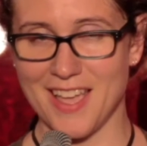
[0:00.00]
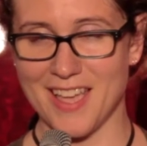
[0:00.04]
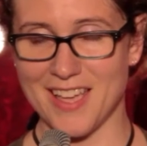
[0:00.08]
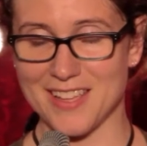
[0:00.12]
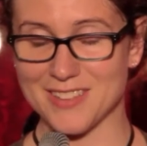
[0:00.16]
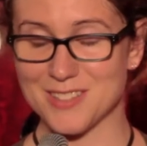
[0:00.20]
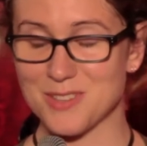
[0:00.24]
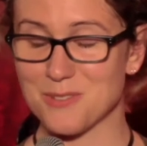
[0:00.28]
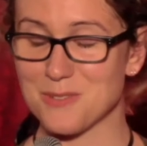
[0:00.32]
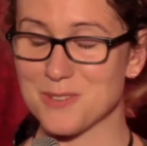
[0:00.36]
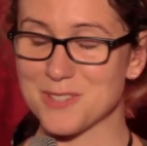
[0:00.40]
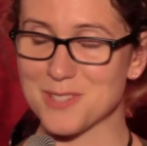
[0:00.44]

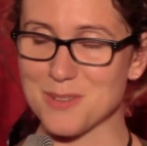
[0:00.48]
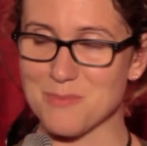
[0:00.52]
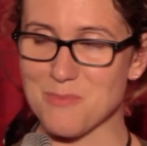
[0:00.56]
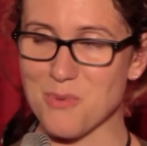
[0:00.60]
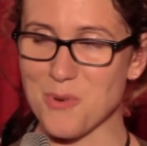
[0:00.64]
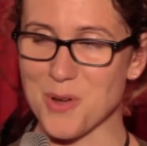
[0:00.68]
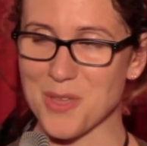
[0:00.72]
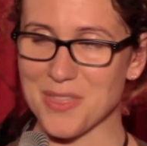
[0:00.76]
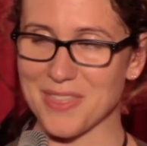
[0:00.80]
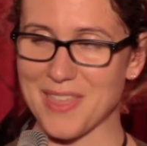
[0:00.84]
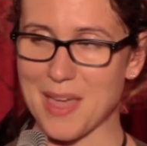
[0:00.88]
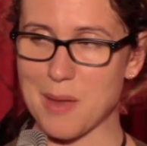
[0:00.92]
And so at some
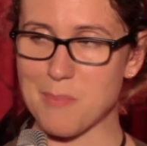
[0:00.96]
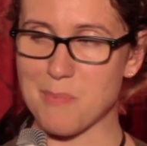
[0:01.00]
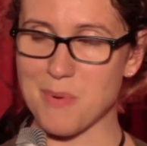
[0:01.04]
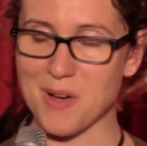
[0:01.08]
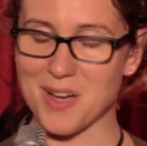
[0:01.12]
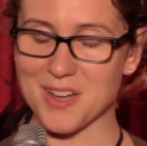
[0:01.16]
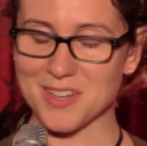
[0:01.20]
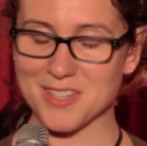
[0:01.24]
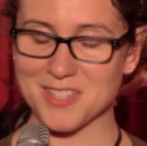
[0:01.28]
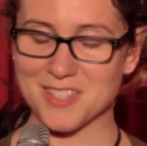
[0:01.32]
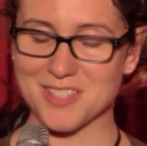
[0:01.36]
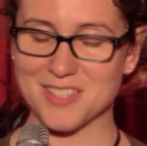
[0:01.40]
point that
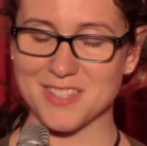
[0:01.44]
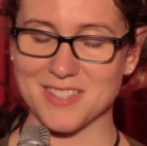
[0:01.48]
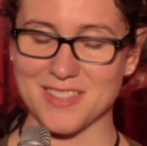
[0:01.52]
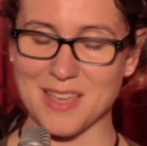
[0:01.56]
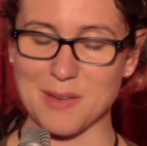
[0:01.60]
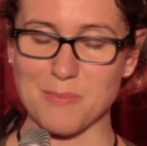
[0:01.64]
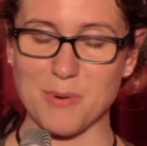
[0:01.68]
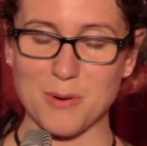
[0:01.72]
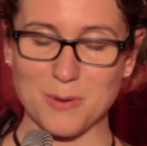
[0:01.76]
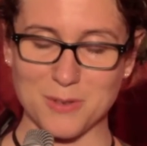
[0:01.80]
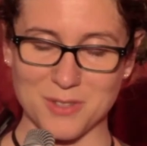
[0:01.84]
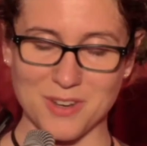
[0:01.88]

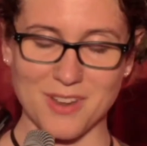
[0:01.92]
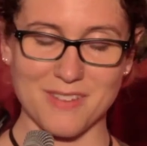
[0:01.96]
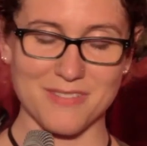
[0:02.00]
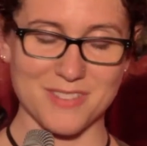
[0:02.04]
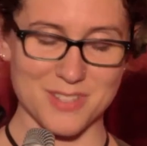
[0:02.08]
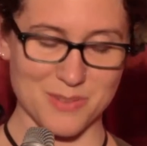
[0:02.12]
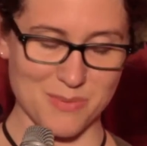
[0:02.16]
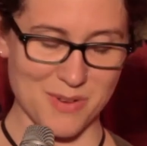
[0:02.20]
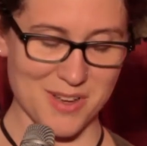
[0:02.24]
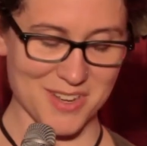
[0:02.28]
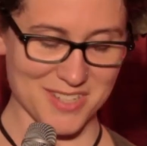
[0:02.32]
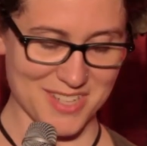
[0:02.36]
post
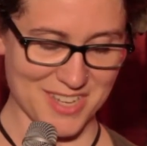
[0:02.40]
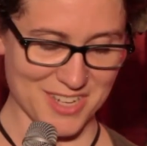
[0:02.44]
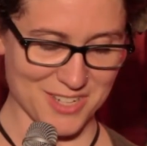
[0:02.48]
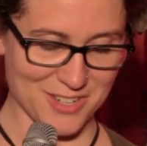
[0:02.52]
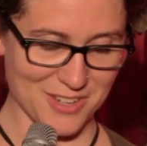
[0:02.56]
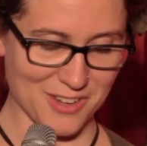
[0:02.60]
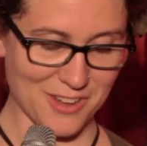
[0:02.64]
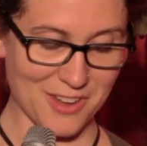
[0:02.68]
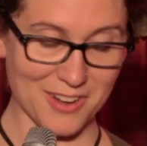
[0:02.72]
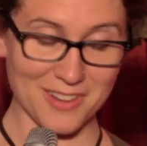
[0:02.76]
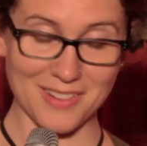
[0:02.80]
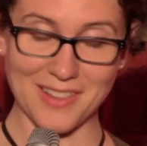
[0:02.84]
office box
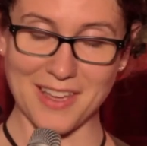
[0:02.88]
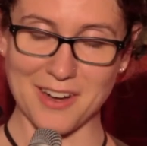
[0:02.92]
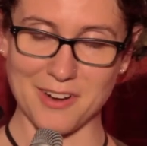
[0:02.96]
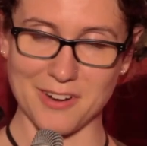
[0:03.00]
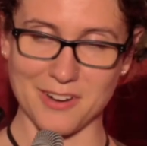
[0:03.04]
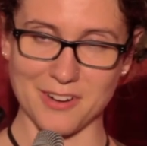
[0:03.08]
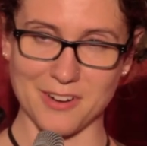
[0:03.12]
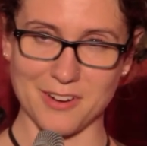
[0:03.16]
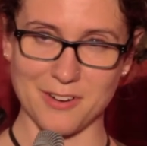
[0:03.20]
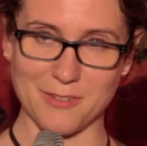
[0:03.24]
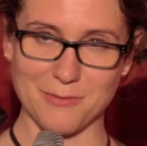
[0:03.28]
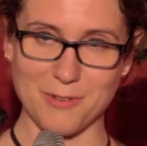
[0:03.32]
actually got a
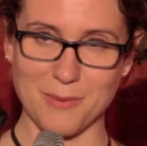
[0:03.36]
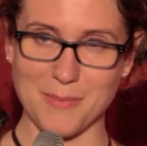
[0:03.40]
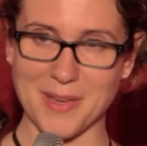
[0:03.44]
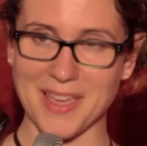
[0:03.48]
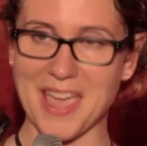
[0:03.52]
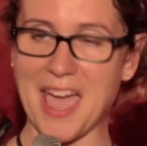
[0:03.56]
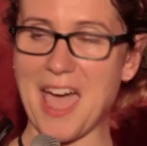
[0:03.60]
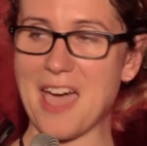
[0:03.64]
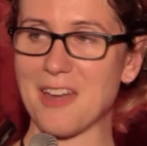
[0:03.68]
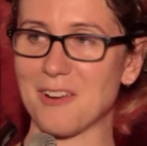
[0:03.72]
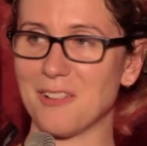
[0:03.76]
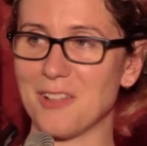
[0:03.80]
letter from a
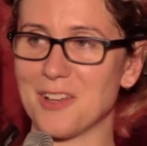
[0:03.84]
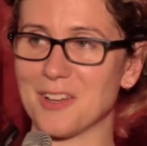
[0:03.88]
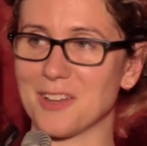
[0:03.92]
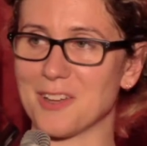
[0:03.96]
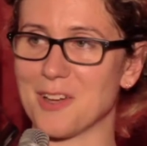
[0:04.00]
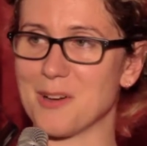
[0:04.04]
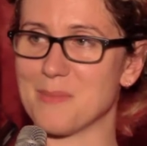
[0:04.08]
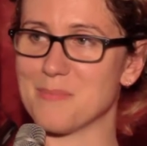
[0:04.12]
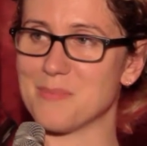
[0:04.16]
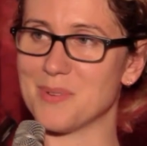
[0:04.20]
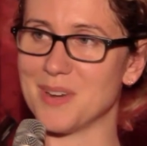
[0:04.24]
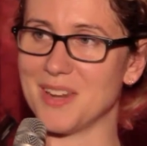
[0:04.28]
catalog
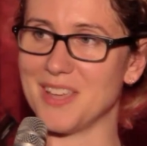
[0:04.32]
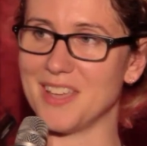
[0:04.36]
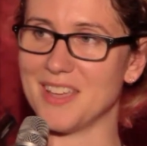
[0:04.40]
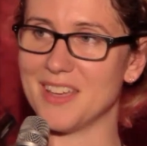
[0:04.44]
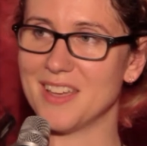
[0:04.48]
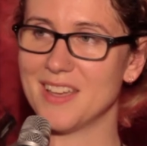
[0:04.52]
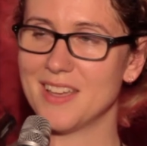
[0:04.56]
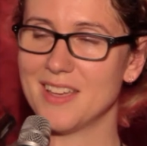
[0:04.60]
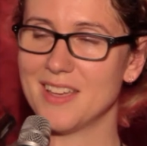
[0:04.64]
company